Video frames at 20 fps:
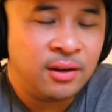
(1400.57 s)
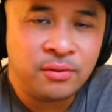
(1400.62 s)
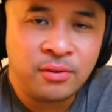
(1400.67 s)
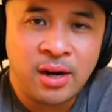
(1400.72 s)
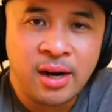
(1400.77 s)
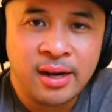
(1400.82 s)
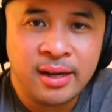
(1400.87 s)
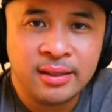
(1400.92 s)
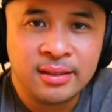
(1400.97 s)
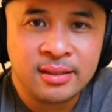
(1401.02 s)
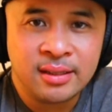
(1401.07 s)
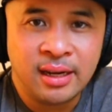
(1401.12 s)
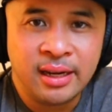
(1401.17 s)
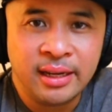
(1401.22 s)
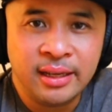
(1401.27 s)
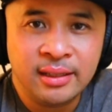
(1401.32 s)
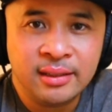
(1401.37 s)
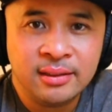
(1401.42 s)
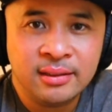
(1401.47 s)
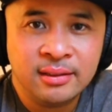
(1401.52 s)
rocket
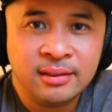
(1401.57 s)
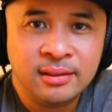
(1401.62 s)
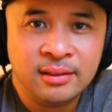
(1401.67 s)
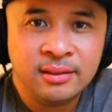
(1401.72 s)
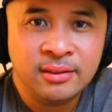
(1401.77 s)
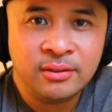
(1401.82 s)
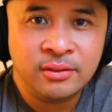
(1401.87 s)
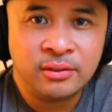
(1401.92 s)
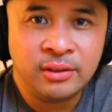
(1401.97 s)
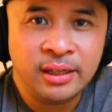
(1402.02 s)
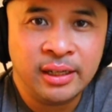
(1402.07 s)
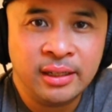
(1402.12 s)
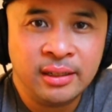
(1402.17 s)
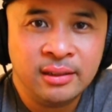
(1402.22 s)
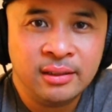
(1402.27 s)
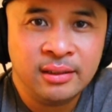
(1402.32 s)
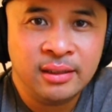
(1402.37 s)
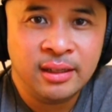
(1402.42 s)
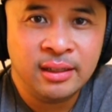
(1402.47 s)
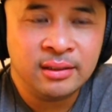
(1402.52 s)
science,
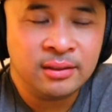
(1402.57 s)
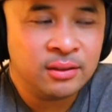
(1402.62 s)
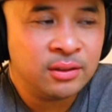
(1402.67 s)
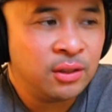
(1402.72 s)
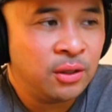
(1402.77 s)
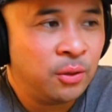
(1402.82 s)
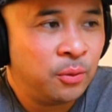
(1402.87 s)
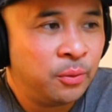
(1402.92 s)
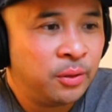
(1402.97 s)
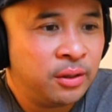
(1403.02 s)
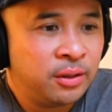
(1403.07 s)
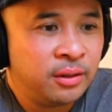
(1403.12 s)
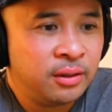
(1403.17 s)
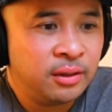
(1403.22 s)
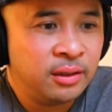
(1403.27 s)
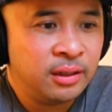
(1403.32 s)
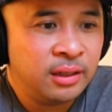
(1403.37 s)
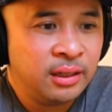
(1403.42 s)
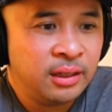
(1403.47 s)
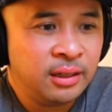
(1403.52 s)
right? And so we're
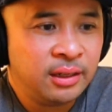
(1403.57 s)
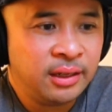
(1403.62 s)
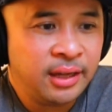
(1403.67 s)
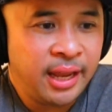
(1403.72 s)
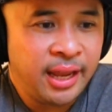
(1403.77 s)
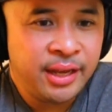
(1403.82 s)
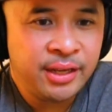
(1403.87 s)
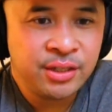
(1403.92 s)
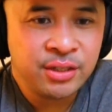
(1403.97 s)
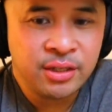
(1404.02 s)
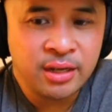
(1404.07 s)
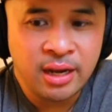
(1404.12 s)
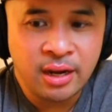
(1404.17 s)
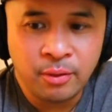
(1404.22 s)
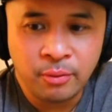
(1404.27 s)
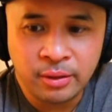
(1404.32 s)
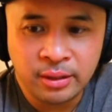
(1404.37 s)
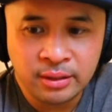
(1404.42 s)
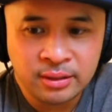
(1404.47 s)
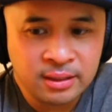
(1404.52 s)
in an age
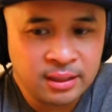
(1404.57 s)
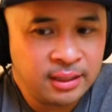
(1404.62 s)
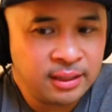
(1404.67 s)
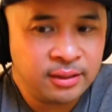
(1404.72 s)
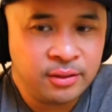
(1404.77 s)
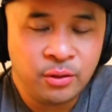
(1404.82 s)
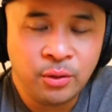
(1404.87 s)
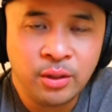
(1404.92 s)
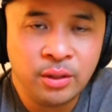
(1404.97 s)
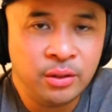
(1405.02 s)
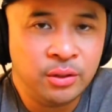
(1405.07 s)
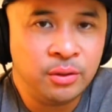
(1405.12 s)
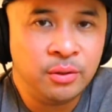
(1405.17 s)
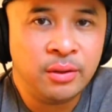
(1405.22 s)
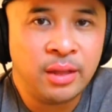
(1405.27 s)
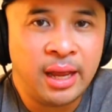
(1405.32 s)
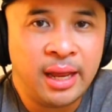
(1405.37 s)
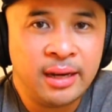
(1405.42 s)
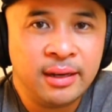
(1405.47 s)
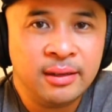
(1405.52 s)
now where it's like, you can
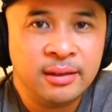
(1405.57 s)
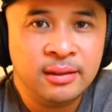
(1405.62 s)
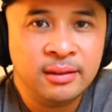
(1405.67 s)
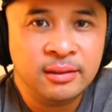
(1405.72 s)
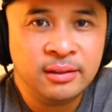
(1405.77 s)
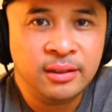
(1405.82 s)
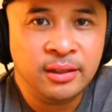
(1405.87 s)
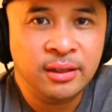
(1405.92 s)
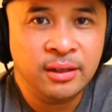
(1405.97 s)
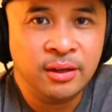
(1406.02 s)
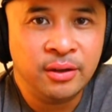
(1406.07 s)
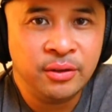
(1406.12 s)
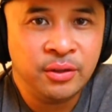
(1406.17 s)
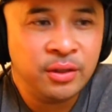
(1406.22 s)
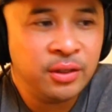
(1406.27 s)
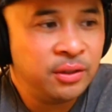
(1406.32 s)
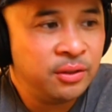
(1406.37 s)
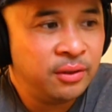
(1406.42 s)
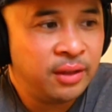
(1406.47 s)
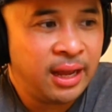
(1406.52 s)
do that. You know,
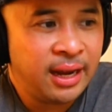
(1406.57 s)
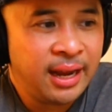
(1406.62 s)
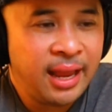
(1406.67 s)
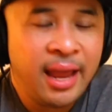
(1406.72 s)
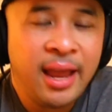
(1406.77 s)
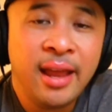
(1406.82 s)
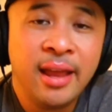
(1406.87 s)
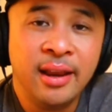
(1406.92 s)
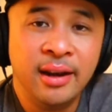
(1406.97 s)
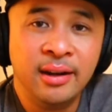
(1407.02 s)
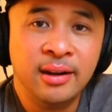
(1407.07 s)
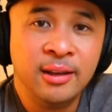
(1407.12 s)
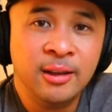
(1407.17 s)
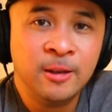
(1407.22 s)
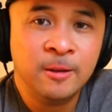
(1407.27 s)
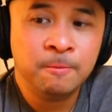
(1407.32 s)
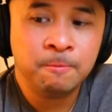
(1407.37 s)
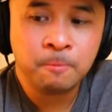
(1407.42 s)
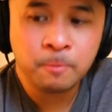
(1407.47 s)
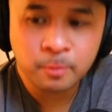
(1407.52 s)
you can do that. And
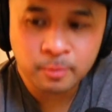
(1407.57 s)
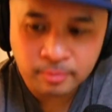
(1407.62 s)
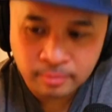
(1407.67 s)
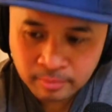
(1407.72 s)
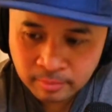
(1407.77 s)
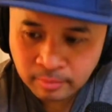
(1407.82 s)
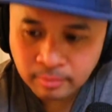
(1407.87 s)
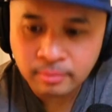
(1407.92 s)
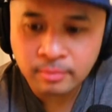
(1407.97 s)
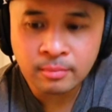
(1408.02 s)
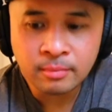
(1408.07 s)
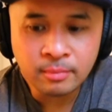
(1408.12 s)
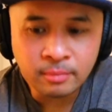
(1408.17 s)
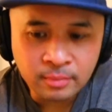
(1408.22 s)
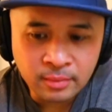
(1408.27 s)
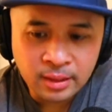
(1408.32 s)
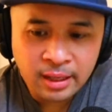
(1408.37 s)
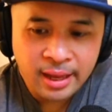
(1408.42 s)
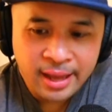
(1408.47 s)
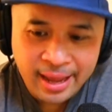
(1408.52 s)

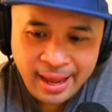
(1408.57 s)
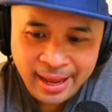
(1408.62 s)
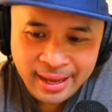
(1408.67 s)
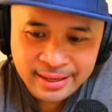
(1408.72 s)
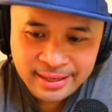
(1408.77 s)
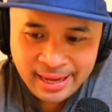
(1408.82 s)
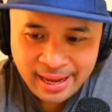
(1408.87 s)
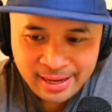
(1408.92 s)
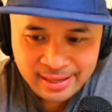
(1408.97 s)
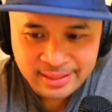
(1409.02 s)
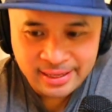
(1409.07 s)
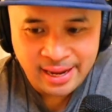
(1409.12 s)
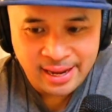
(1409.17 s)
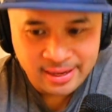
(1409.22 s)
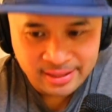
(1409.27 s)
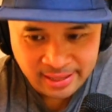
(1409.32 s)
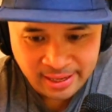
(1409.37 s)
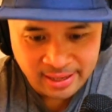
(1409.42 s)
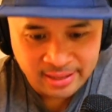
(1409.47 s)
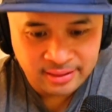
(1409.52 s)

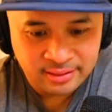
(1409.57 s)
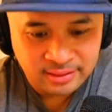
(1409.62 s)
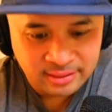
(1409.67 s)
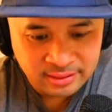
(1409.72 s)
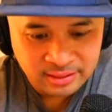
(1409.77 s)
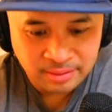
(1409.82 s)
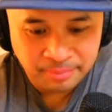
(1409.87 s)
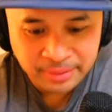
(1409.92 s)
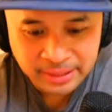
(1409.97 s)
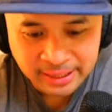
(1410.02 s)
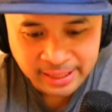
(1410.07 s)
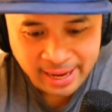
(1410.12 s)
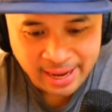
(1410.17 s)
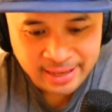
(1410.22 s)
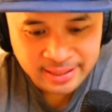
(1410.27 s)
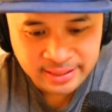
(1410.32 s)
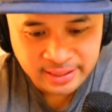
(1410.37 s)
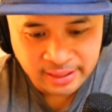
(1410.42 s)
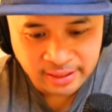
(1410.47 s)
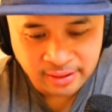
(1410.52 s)
the big
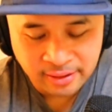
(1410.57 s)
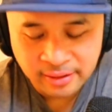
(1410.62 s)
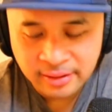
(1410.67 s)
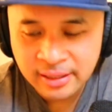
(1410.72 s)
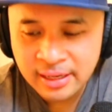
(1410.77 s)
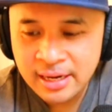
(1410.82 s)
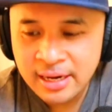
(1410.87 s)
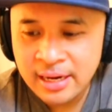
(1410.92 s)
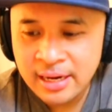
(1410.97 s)
and here